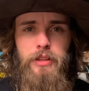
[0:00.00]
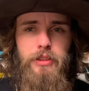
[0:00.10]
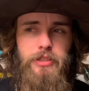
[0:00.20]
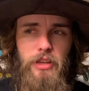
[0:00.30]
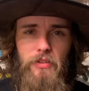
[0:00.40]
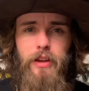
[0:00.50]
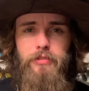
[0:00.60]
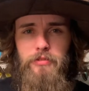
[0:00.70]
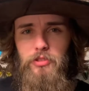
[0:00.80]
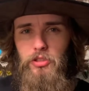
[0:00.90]
The stuff
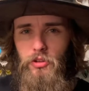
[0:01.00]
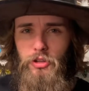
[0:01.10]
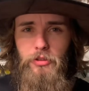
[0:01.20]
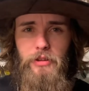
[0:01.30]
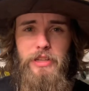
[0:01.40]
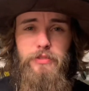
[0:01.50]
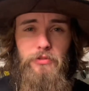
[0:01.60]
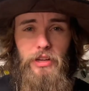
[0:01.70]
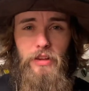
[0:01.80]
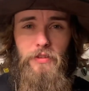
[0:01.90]
I've shown you is
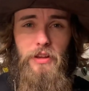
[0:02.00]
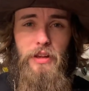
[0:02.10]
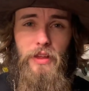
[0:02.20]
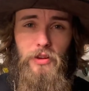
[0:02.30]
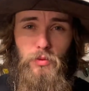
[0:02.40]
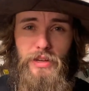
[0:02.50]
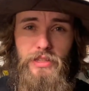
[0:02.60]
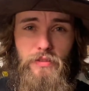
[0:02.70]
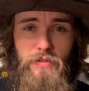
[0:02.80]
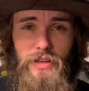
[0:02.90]
forgiving and there's ways
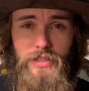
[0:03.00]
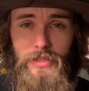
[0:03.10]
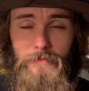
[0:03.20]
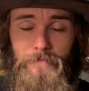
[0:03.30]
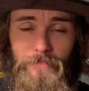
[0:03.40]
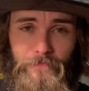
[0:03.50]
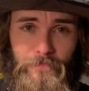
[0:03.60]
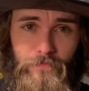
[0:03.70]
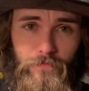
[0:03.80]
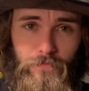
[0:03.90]
to fix it,
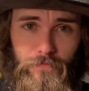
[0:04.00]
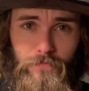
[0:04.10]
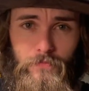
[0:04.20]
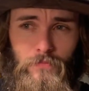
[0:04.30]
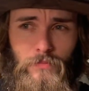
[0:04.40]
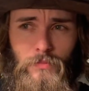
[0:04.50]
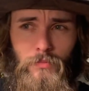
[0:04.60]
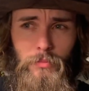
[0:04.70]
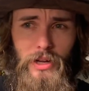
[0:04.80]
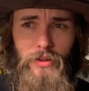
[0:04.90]

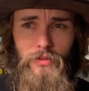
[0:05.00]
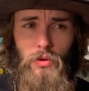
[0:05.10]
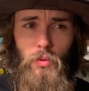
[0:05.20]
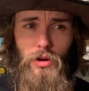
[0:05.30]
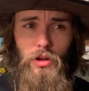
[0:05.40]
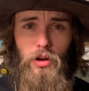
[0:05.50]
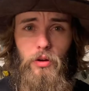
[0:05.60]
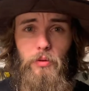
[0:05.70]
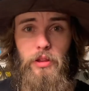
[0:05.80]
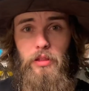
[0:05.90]
but if you want to go
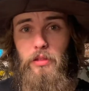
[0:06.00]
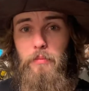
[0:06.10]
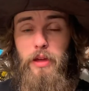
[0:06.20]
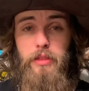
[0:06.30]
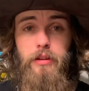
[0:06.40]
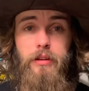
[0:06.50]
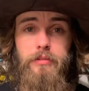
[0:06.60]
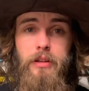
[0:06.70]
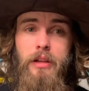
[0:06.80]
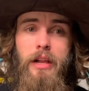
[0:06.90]
with the method of
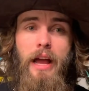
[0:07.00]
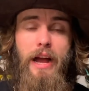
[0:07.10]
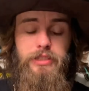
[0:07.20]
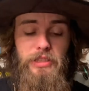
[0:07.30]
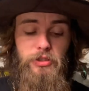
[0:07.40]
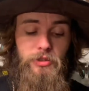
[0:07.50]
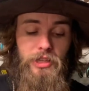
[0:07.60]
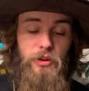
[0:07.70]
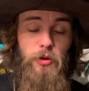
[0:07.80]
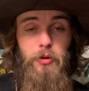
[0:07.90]
actually
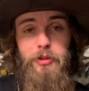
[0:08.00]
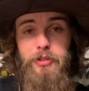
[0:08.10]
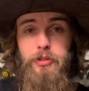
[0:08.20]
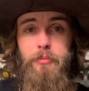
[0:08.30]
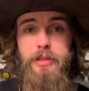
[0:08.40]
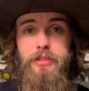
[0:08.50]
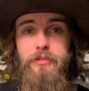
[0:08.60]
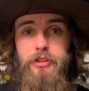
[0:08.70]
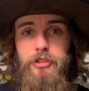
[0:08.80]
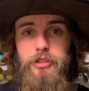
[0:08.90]
drilling a hole into a piece of
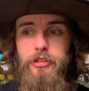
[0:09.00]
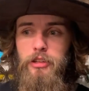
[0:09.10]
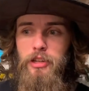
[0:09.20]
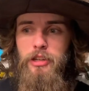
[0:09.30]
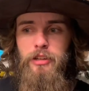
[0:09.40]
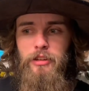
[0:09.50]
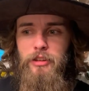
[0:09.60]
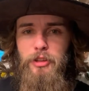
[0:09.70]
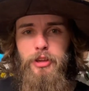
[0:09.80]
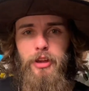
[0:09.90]
furniture,
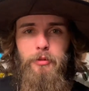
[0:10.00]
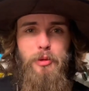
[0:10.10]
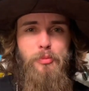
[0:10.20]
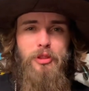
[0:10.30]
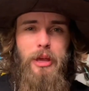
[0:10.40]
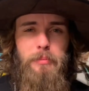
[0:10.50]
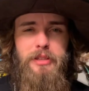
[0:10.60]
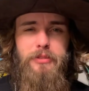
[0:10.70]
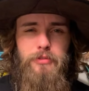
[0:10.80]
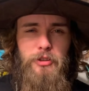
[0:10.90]
you can't really put that
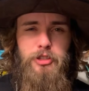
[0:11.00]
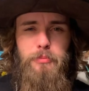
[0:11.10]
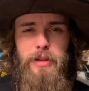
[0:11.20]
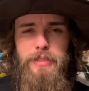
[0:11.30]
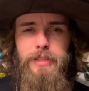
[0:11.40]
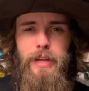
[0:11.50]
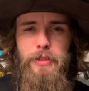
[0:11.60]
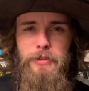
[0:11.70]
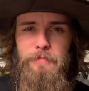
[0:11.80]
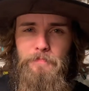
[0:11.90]
piece of furniture back together.